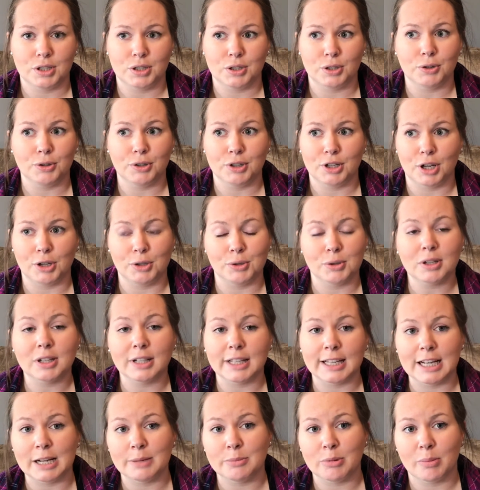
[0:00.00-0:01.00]
You know, you
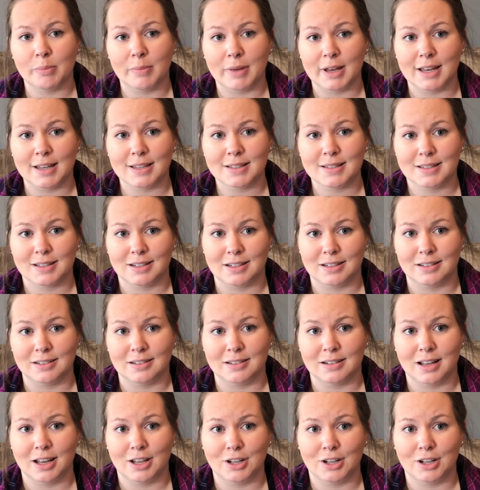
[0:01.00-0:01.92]
clean up a mess and